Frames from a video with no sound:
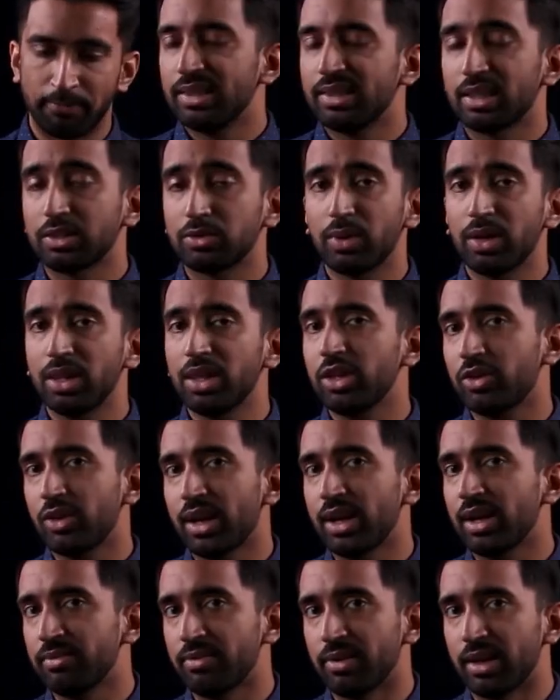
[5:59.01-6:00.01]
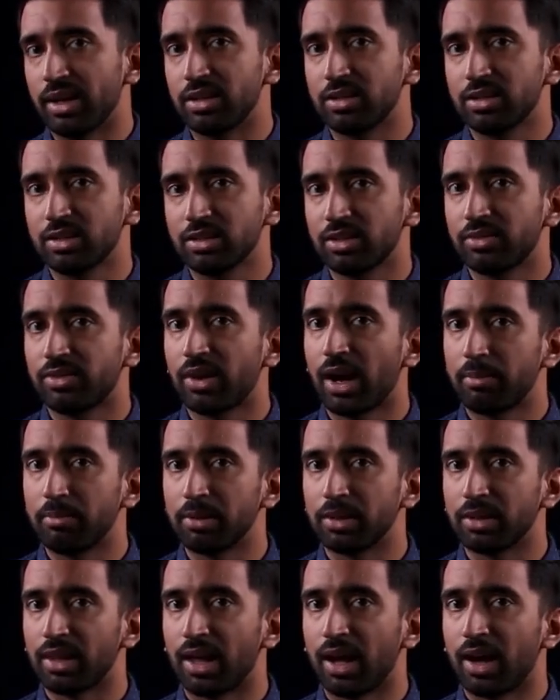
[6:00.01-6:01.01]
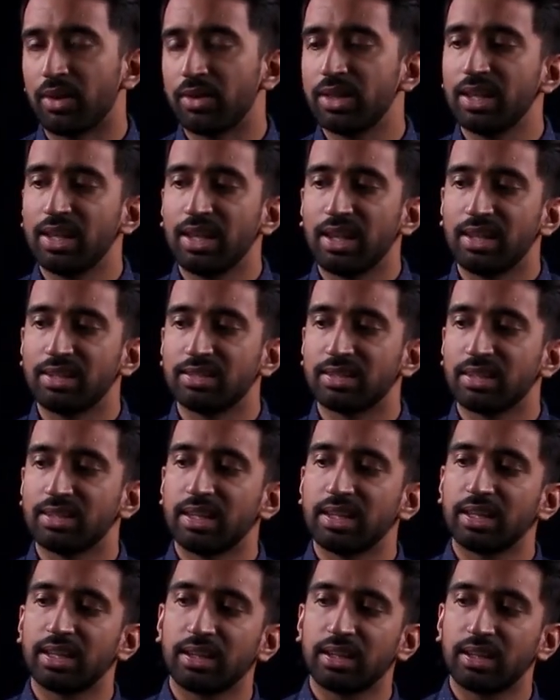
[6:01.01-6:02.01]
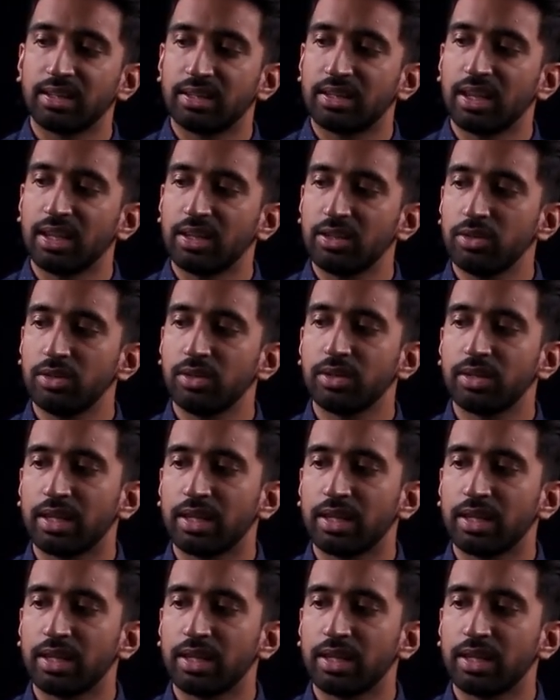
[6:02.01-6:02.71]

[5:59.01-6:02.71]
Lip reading: That's one of the great advantages of hybrid cloud, is that they can continue to